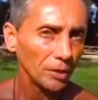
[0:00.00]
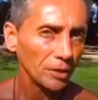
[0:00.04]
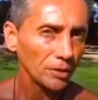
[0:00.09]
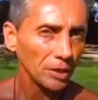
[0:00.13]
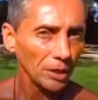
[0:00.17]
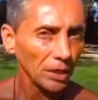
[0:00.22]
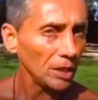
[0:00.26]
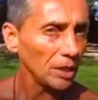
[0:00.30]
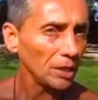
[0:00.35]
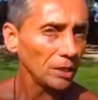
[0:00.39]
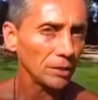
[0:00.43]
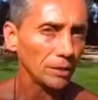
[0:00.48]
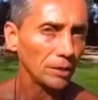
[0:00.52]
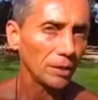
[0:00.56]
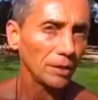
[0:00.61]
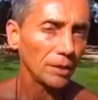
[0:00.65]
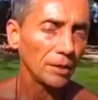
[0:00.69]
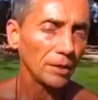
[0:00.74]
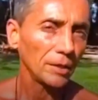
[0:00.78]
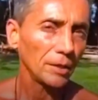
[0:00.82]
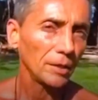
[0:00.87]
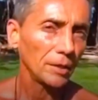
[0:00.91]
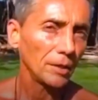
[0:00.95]
to eat.
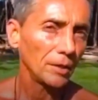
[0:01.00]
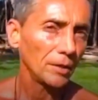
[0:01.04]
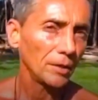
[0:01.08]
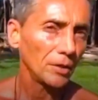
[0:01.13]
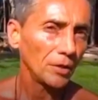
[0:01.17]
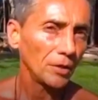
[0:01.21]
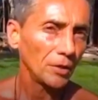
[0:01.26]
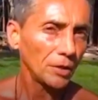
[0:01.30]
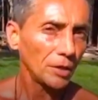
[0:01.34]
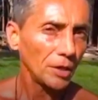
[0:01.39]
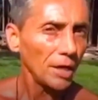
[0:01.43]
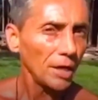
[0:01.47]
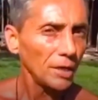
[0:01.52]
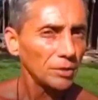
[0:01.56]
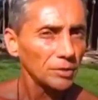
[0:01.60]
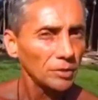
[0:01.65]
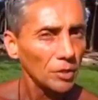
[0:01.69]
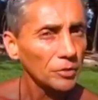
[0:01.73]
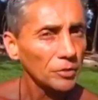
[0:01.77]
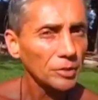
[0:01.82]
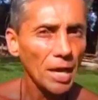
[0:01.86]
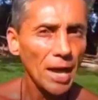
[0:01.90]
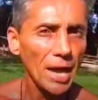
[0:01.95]
Okay?
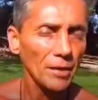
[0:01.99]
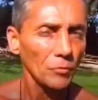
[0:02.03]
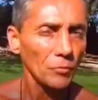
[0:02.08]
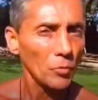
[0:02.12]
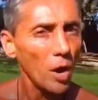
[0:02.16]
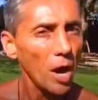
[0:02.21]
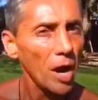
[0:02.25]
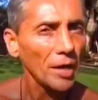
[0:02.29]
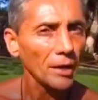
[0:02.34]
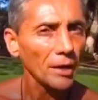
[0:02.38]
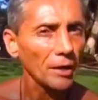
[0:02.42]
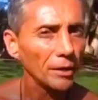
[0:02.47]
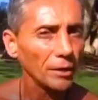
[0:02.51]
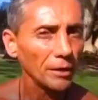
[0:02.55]
So sad. Why?